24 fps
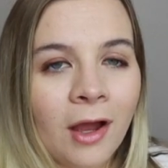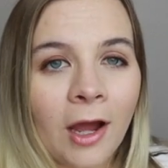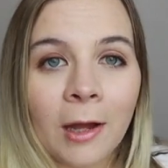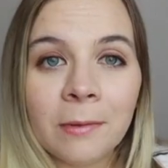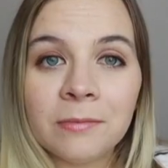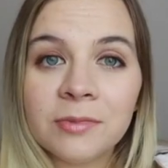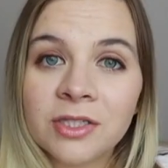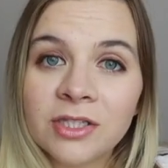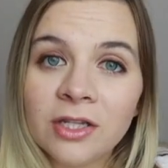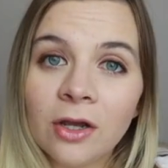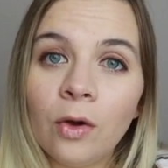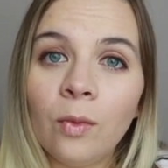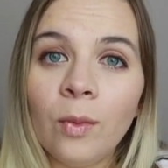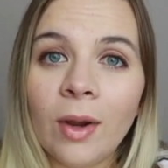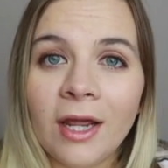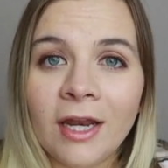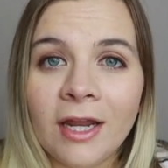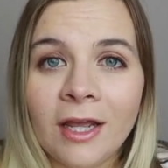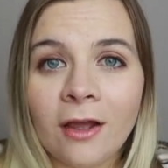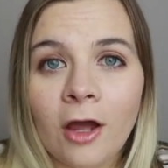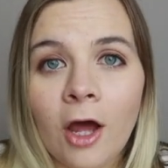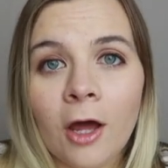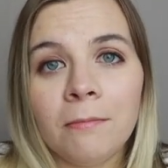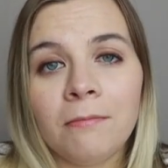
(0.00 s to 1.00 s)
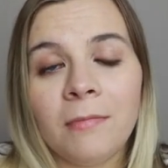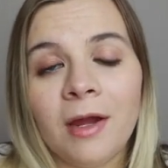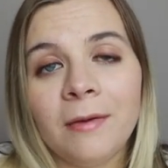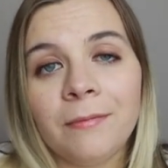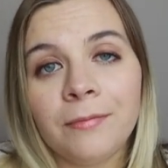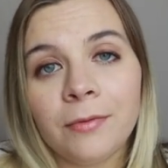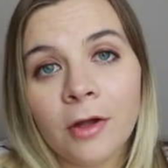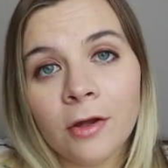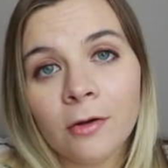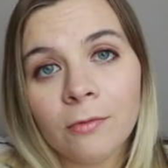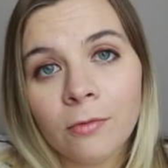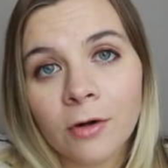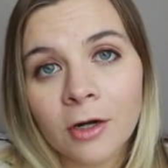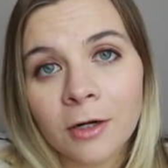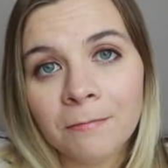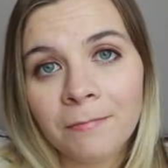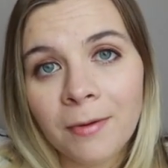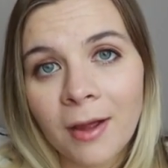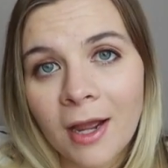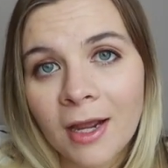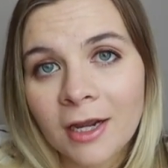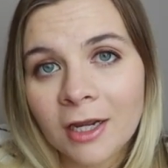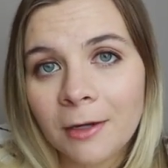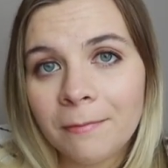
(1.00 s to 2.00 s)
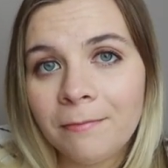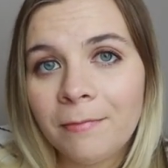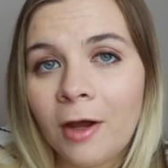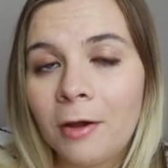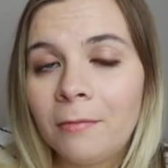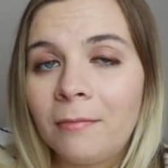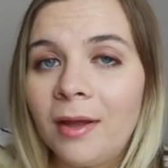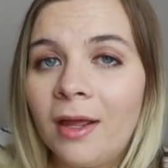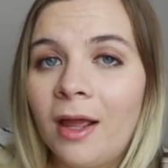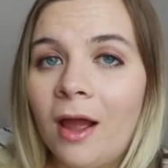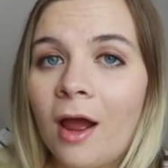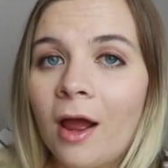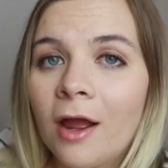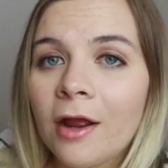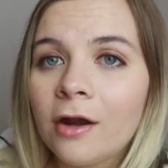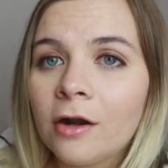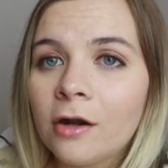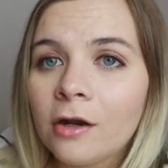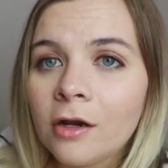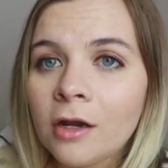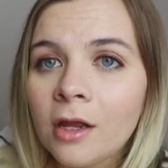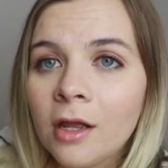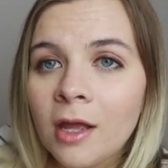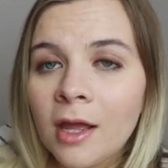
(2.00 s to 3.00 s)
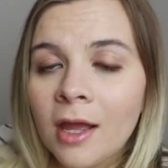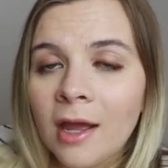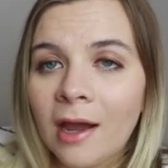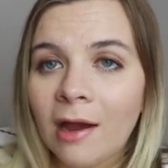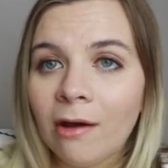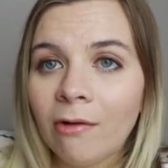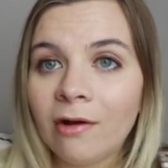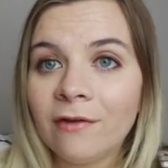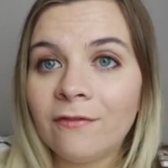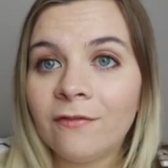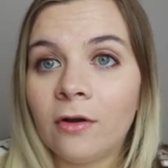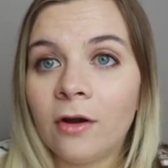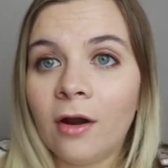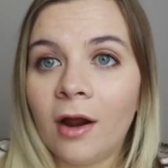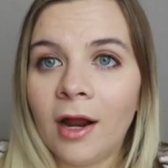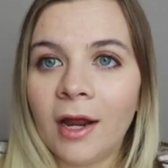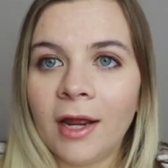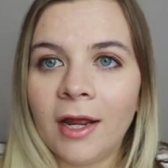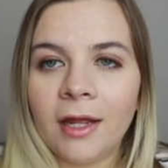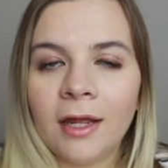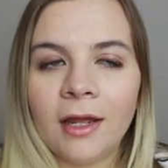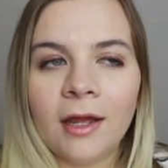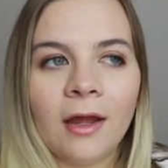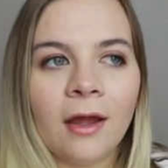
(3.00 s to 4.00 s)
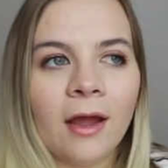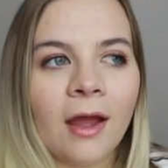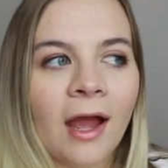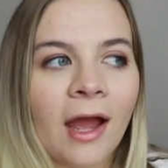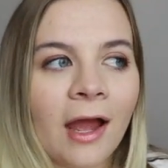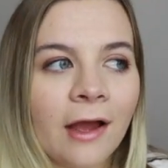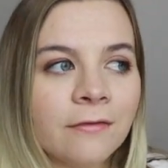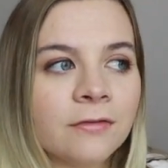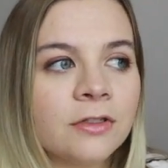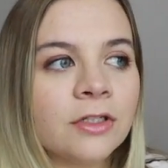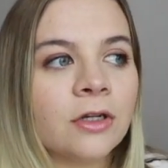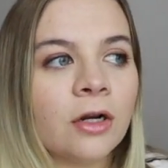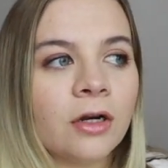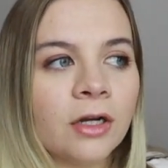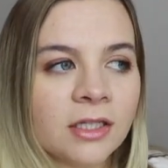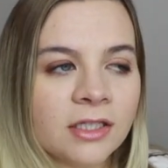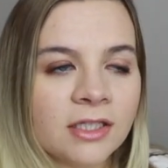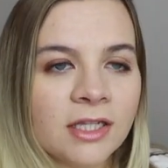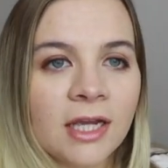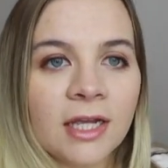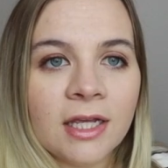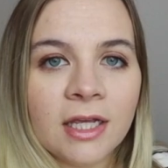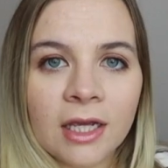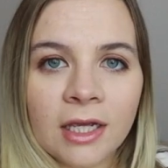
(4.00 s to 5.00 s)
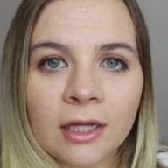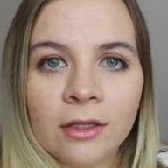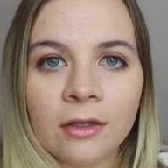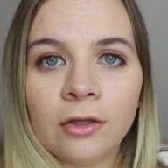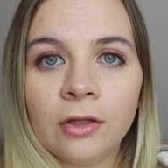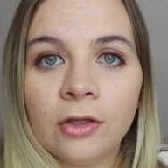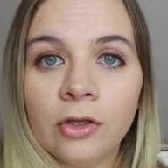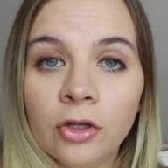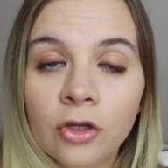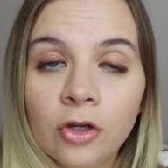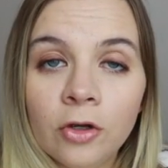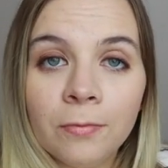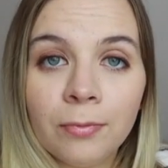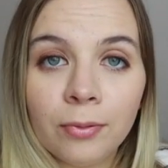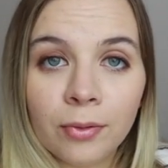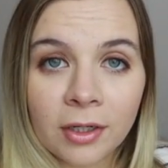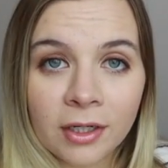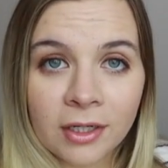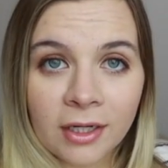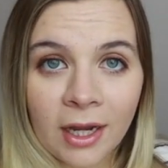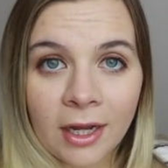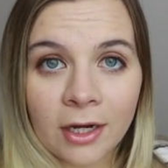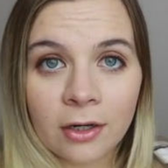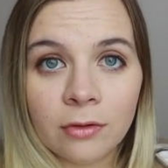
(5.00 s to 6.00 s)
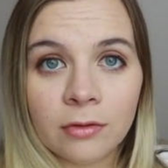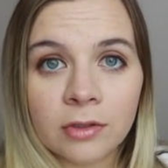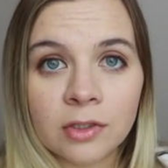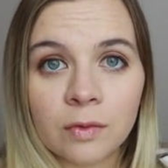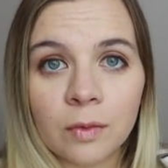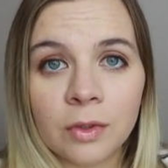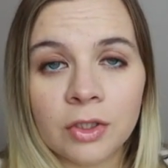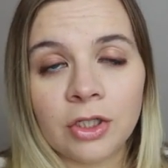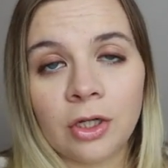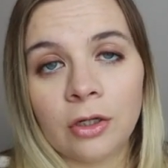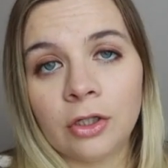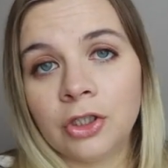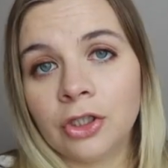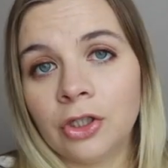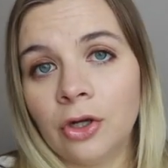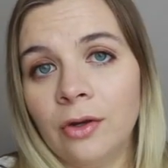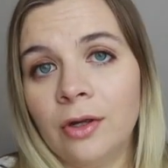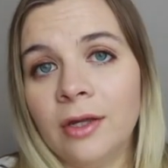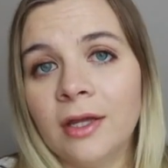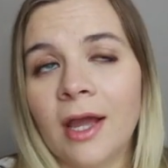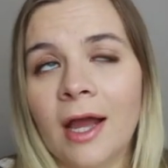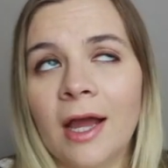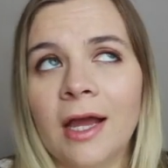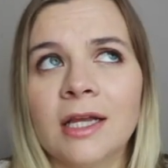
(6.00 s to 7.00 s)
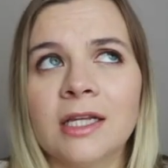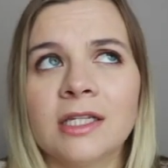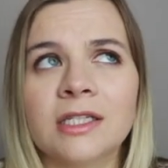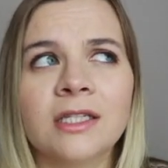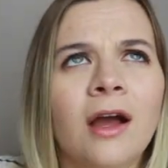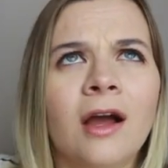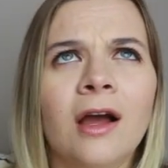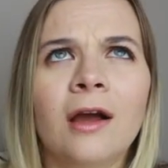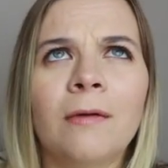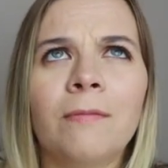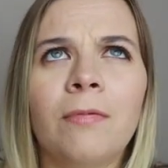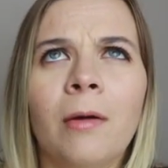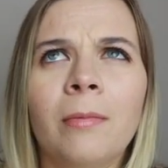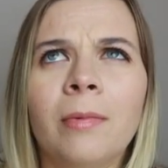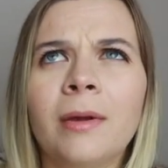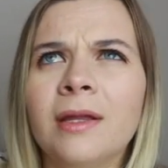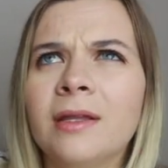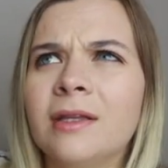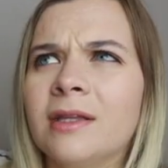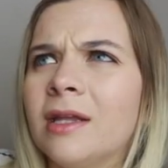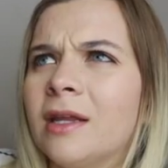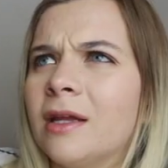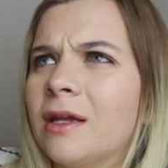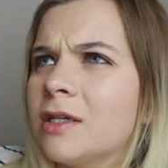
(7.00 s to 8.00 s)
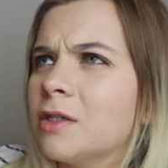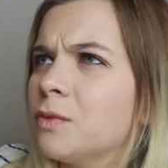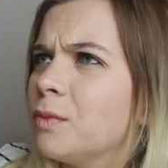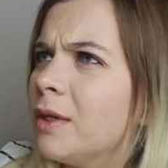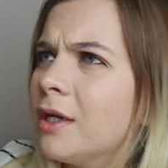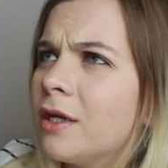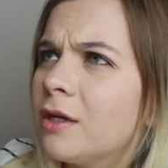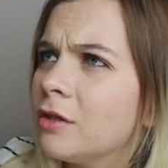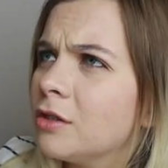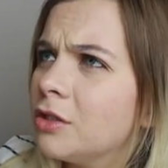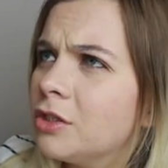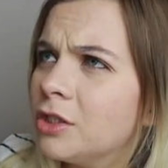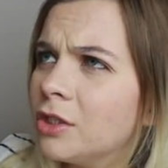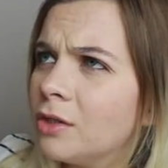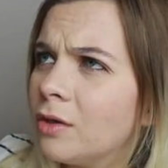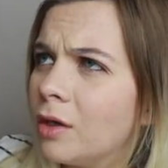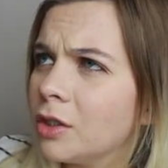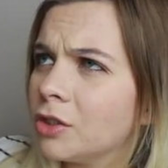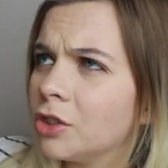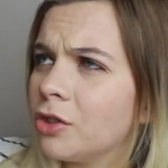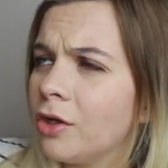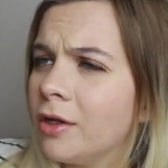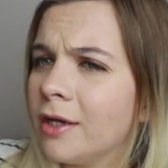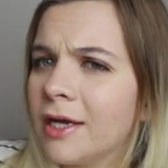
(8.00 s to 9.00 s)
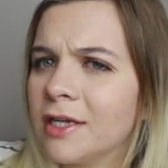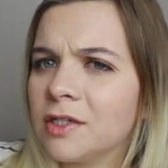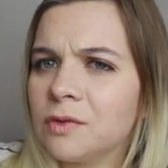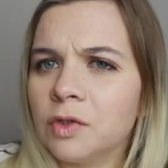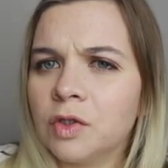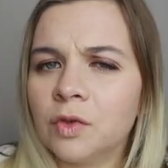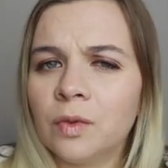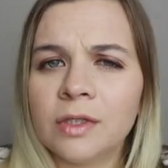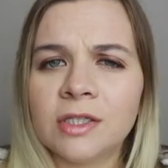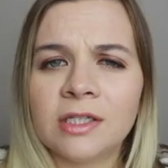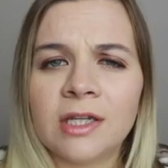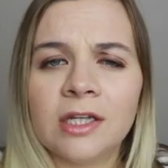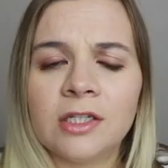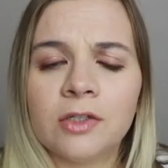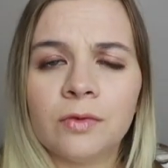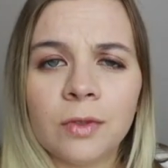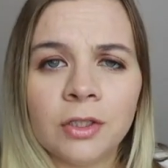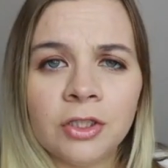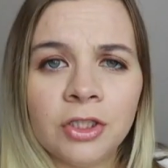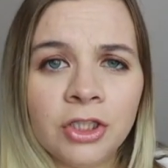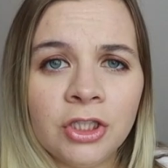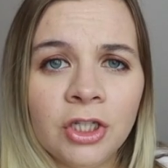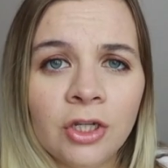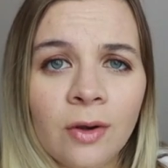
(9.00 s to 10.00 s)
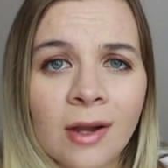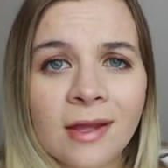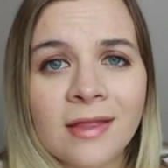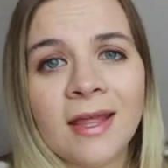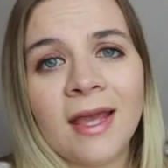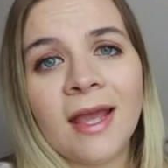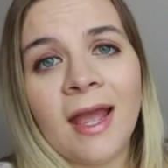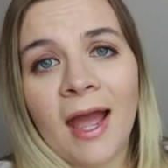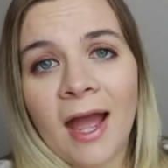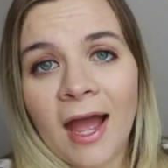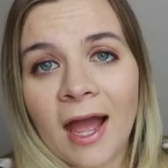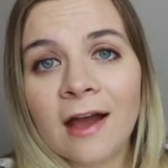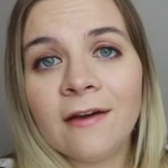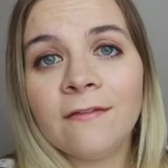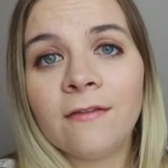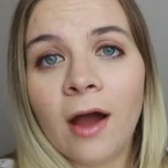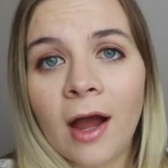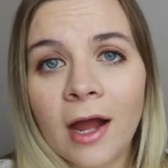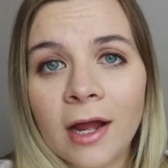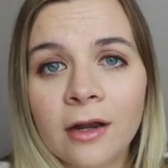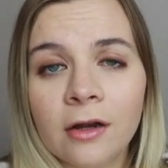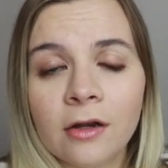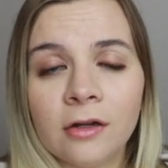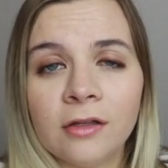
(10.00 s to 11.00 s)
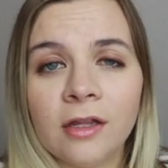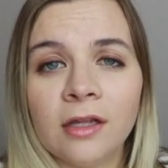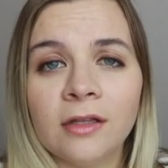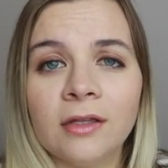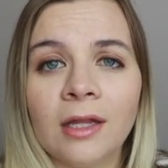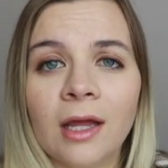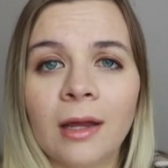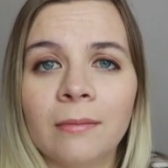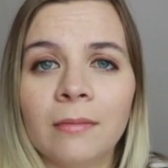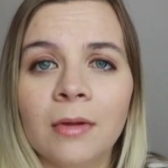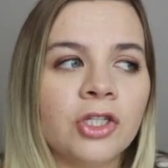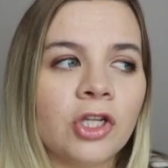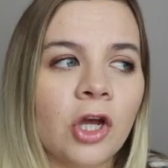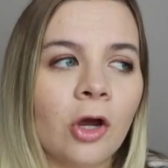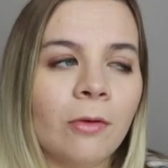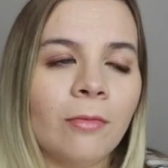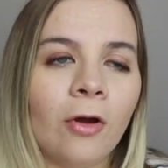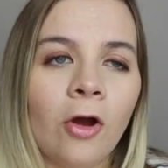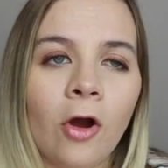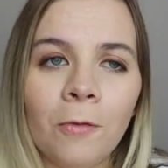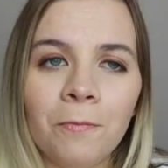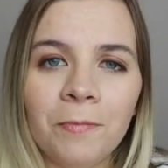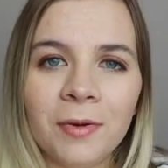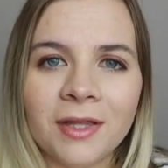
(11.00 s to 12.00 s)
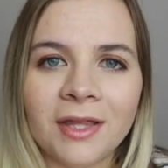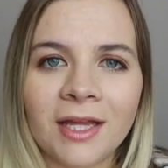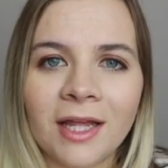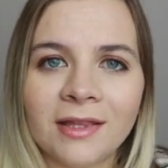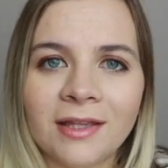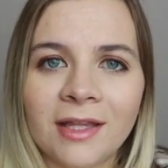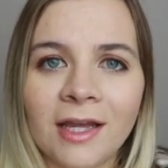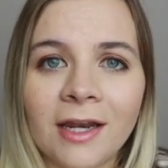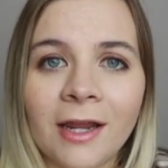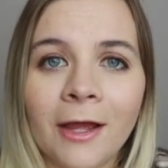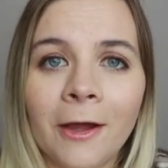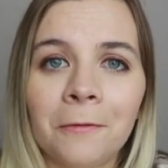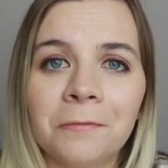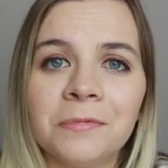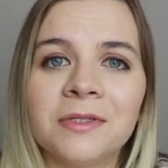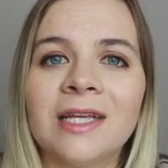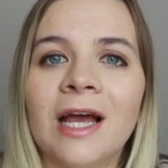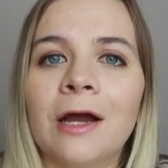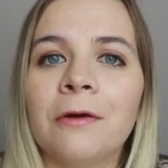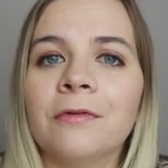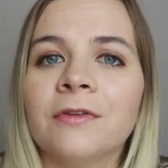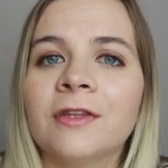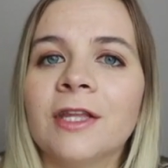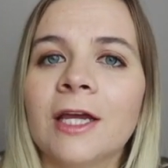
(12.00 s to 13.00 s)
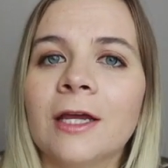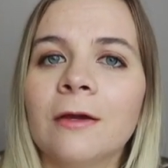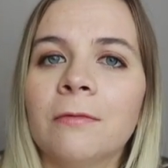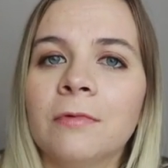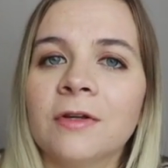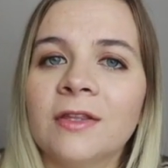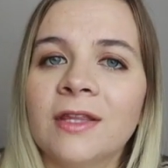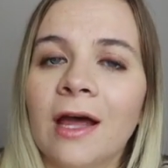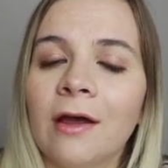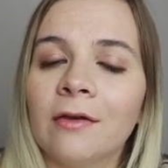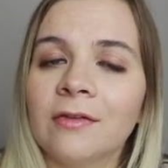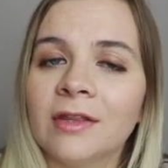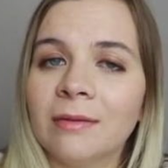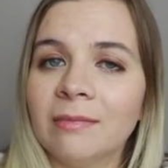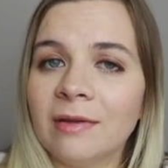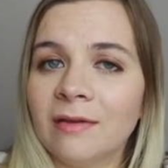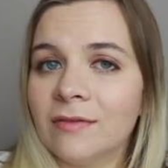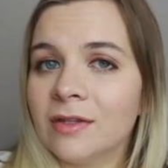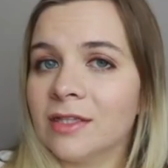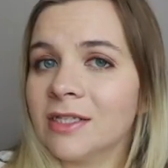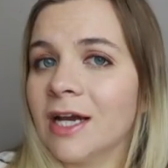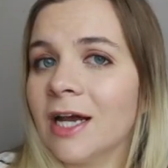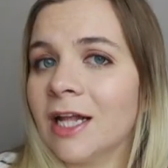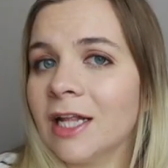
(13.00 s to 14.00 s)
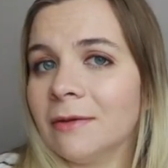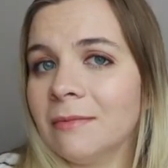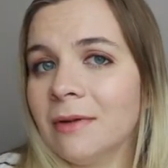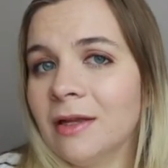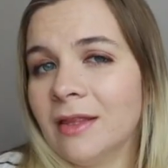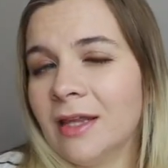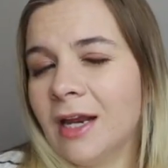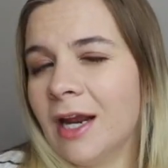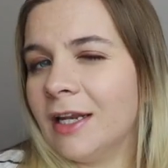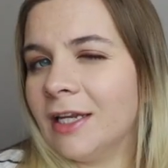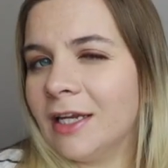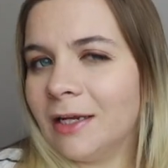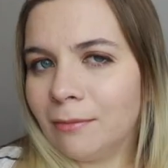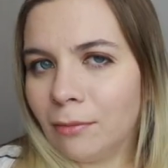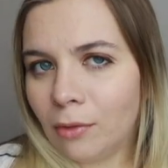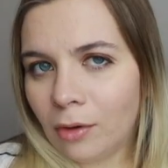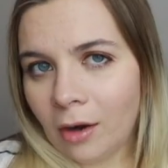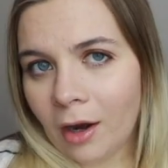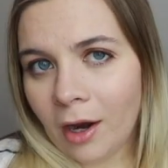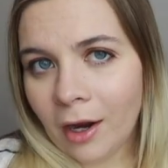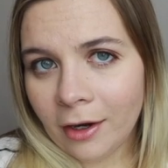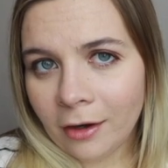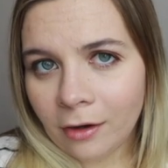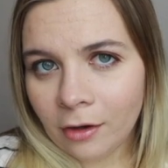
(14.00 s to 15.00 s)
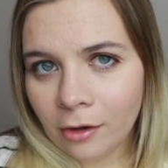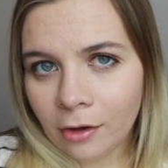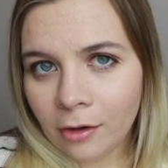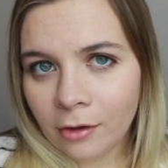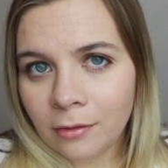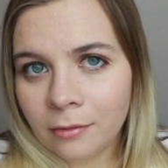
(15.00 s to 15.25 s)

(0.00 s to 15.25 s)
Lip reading: I'm still waiting on my blood work back about my iron. However, I have started taking new prenatals, which I'll show you guys probably in the next week or two. I'll show you guys which ones I switched to, and they have iron in them. So I'm hoping that that helps out with it without them even telling me that I need more iron.